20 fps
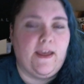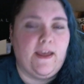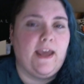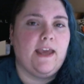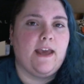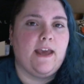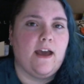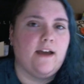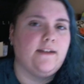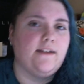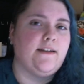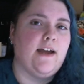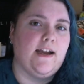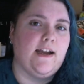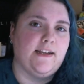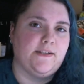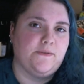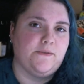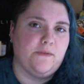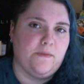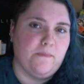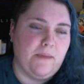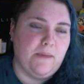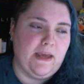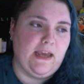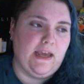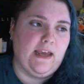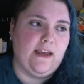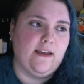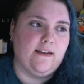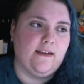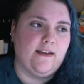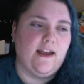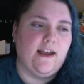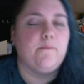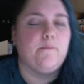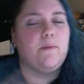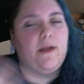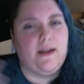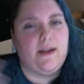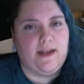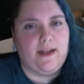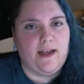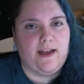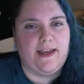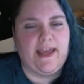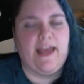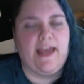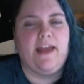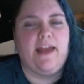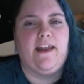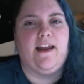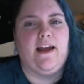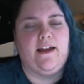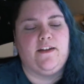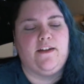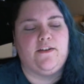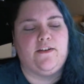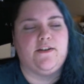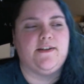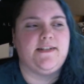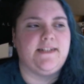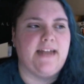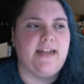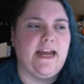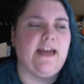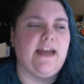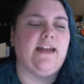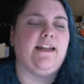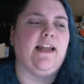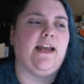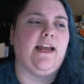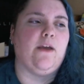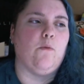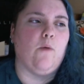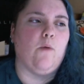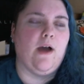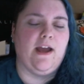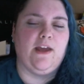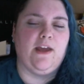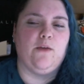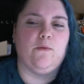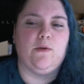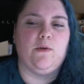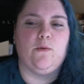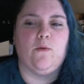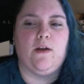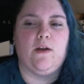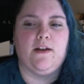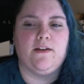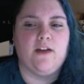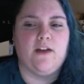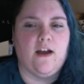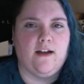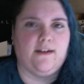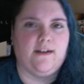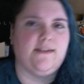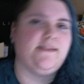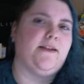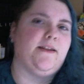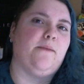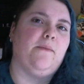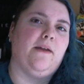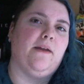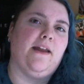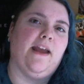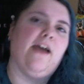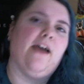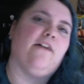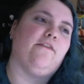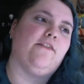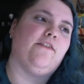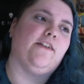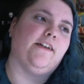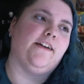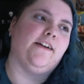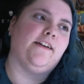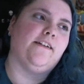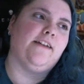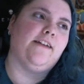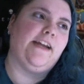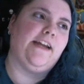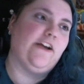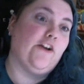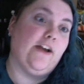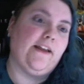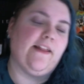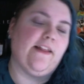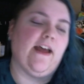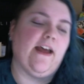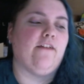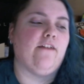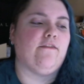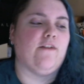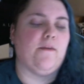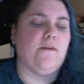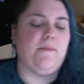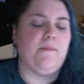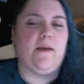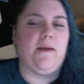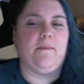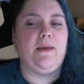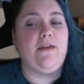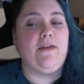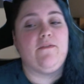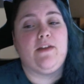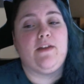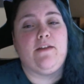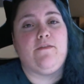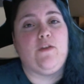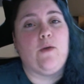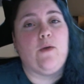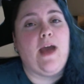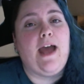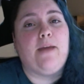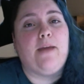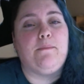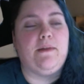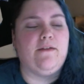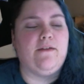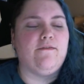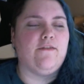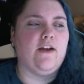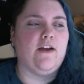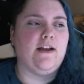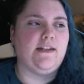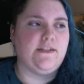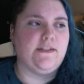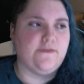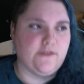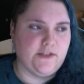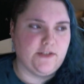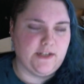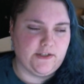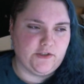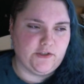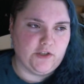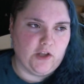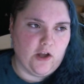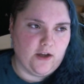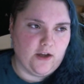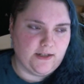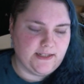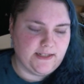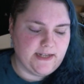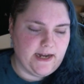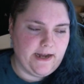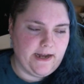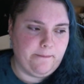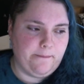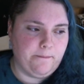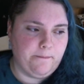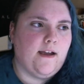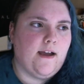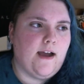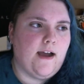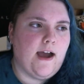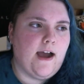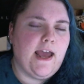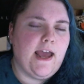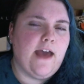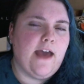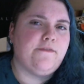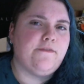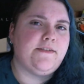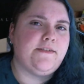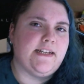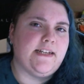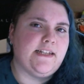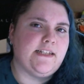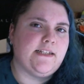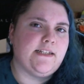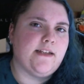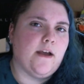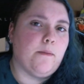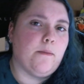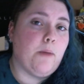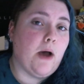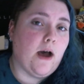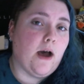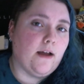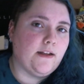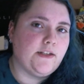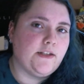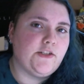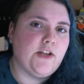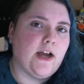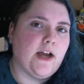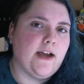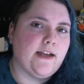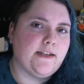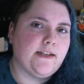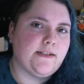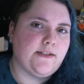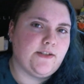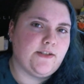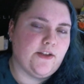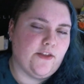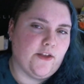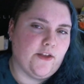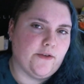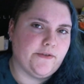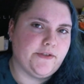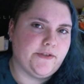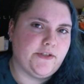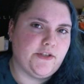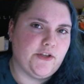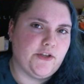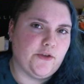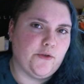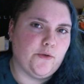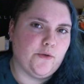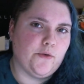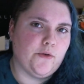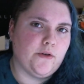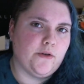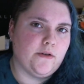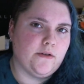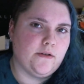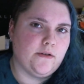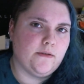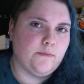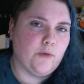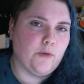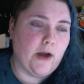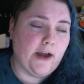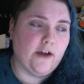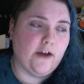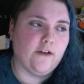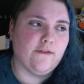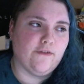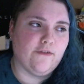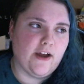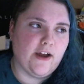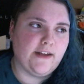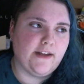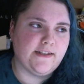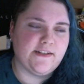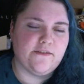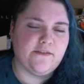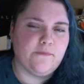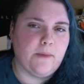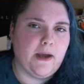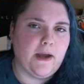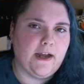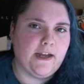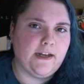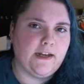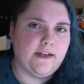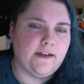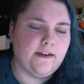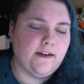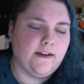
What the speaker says: cut ties with me, but again, I understand like why you wouldn't want to talk to somebody after hearing that from them, even if you had been friends for such a long time. I have since apologized to those two prior friends of mine,